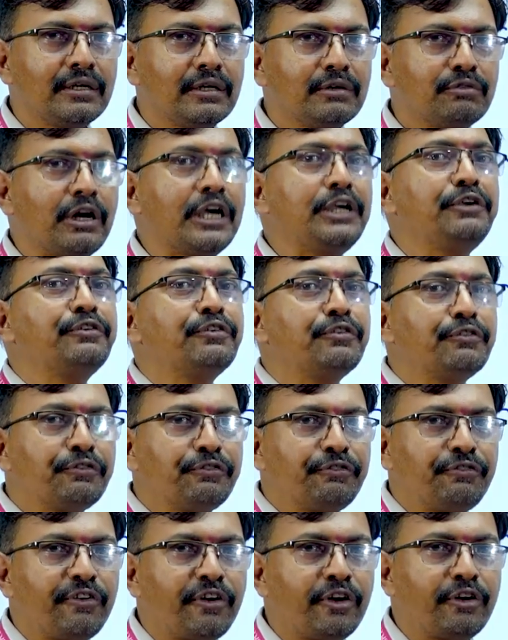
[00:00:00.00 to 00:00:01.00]
Why
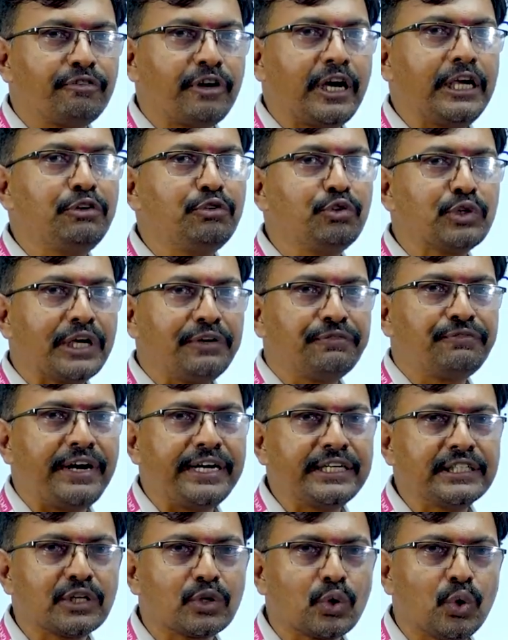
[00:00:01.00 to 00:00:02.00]
you can
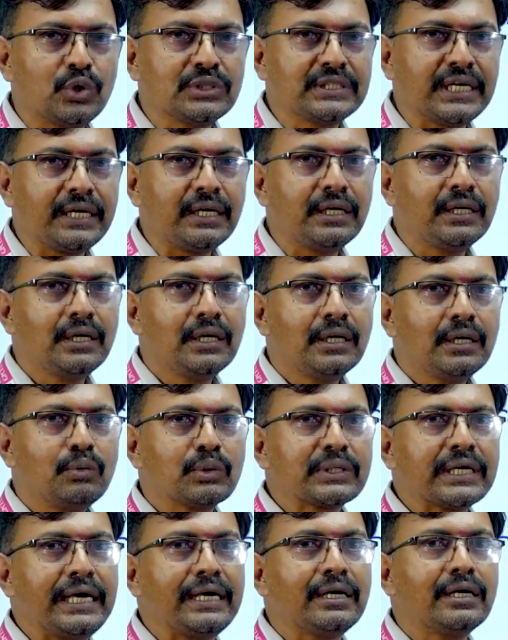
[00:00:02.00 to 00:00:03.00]
find the closure?
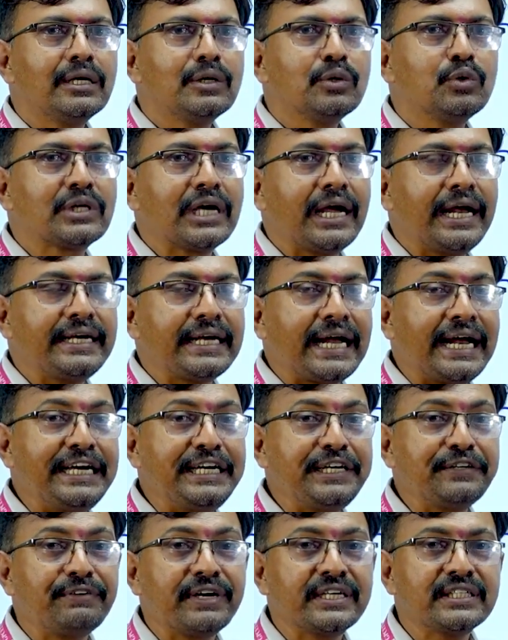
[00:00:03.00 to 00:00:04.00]
Okay, you can
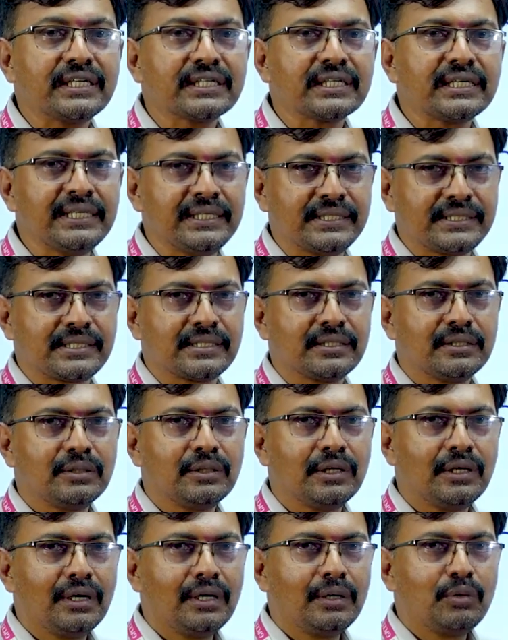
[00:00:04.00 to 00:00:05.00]
identify the keys.
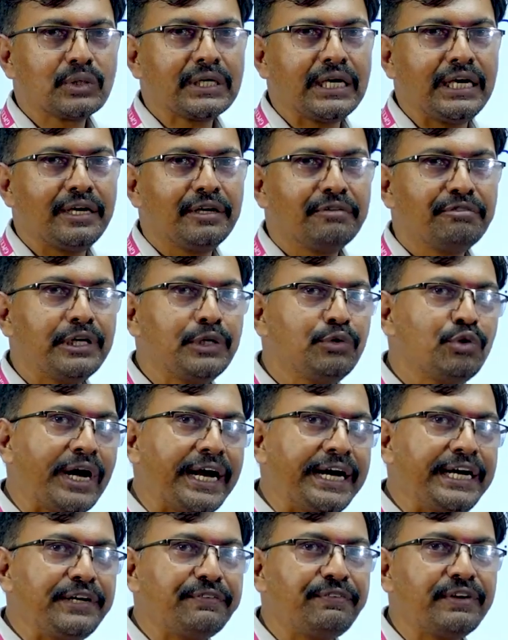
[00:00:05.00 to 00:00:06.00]
Okay, when you
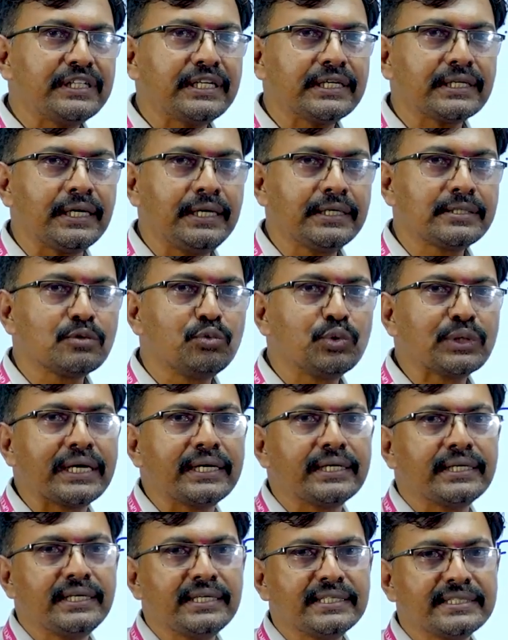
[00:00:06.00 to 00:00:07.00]
identify the keys, we
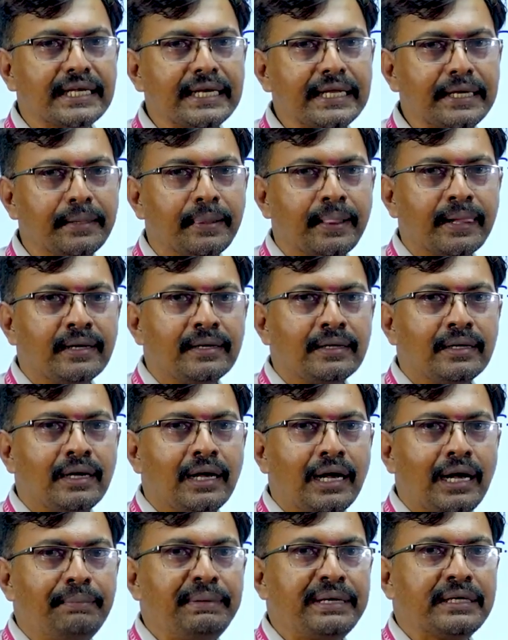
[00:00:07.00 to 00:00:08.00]
can easily,
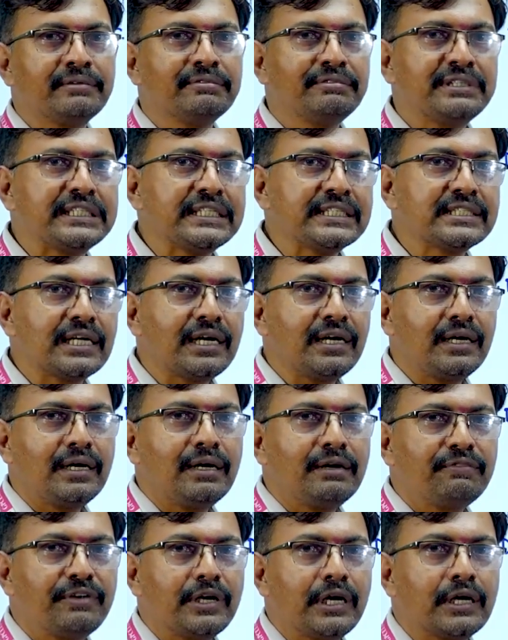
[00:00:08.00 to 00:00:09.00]
which is the
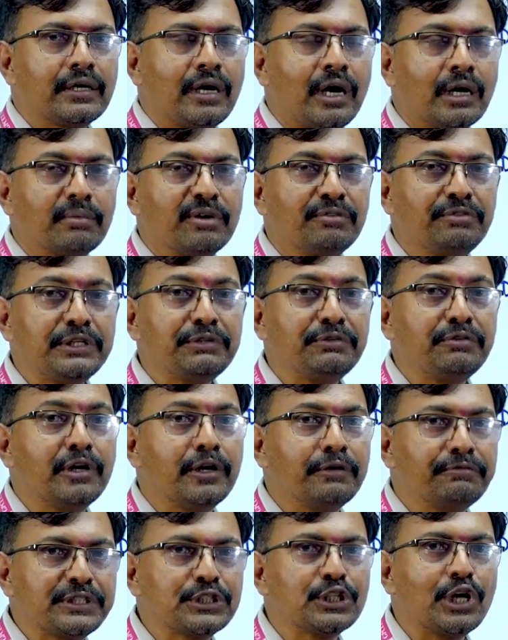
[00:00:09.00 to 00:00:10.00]

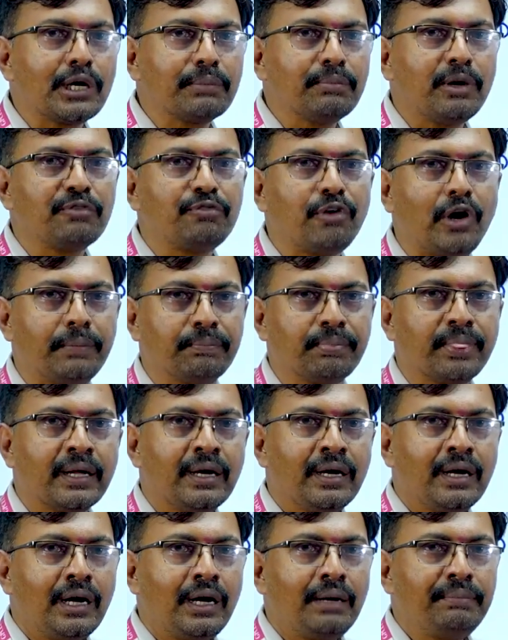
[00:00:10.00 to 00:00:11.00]
which normal form?
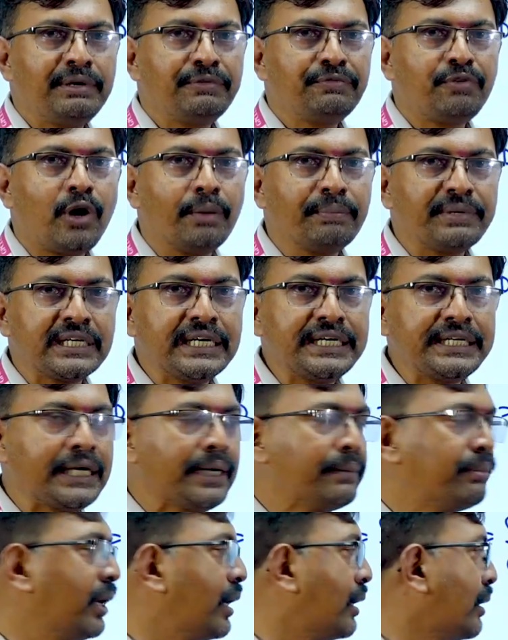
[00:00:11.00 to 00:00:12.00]
Forming a
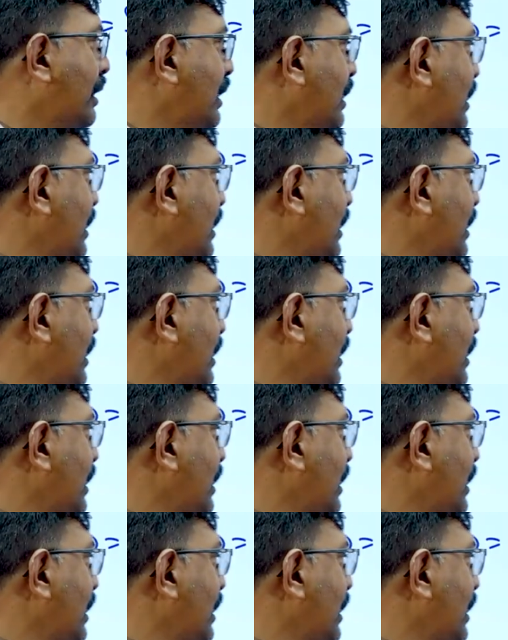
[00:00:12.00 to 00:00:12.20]
table.